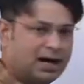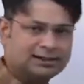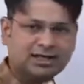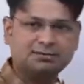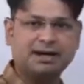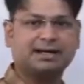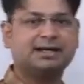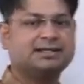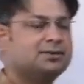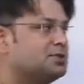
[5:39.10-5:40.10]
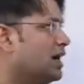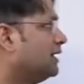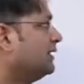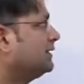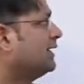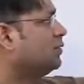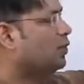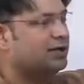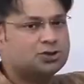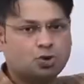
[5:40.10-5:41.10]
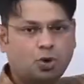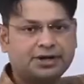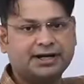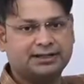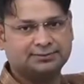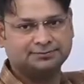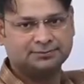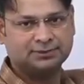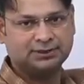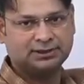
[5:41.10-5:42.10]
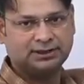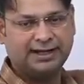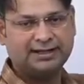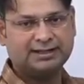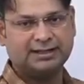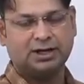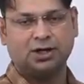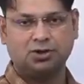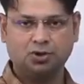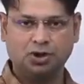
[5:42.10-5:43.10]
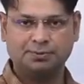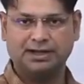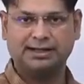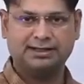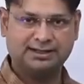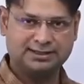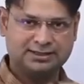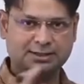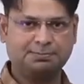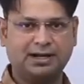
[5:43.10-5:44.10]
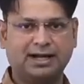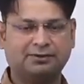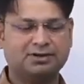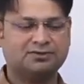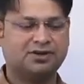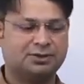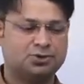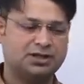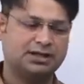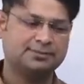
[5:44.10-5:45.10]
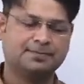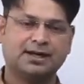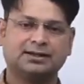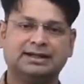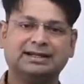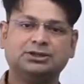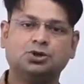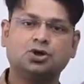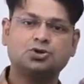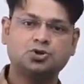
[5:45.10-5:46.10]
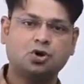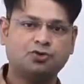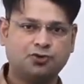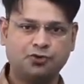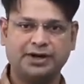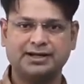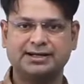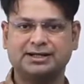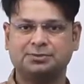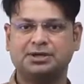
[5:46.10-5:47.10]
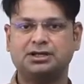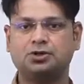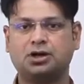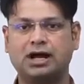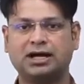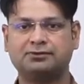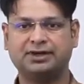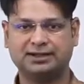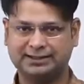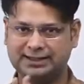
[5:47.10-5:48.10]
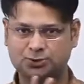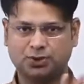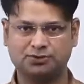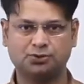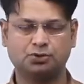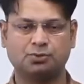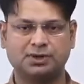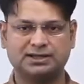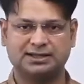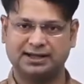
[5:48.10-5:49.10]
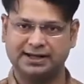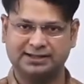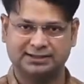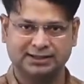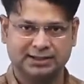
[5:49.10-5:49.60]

other mechanisms other than what is coded, right? Normally in simple language, if I say that your software determine your hardware, that is what you normally say, right?